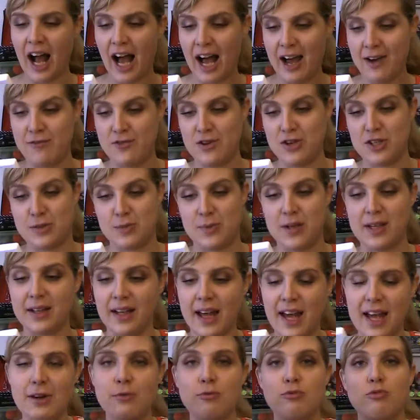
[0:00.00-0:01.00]
I've just been
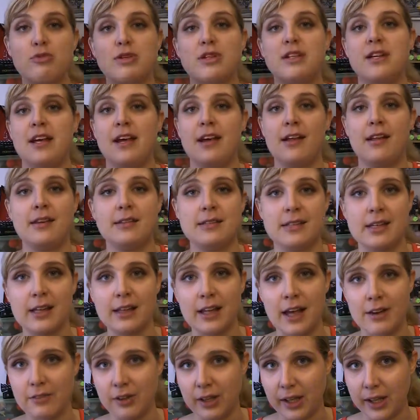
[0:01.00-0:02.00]
like ridiculously
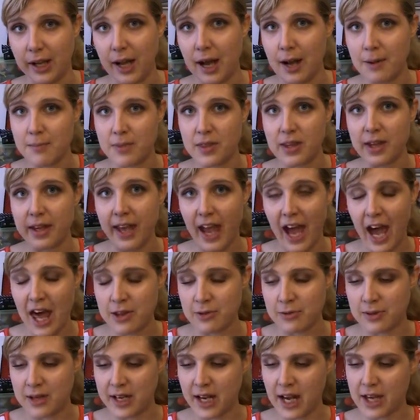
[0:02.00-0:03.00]
leveling up the
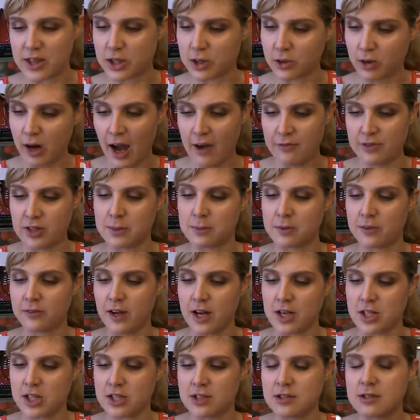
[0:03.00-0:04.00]
gathering and the crafting
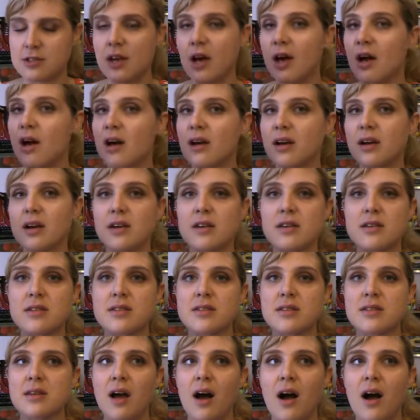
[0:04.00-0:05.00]
professions,
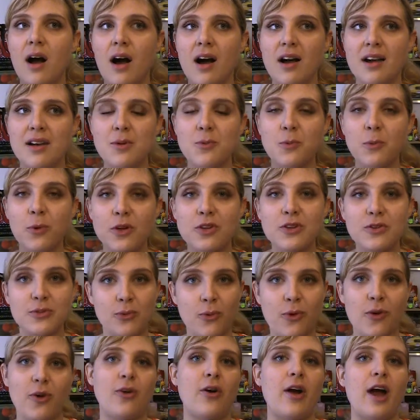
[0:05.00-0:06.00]
because in World of
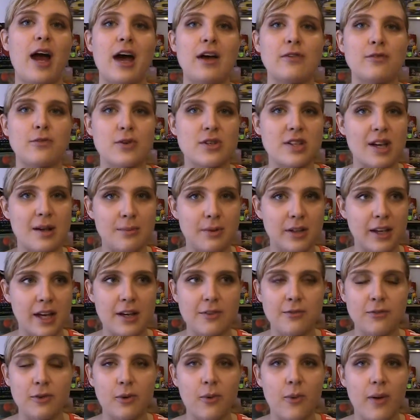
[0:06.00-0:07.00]
Warcraft, which I
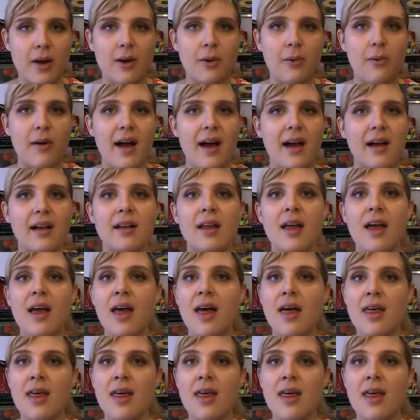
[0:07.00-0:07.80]
played for quite a while,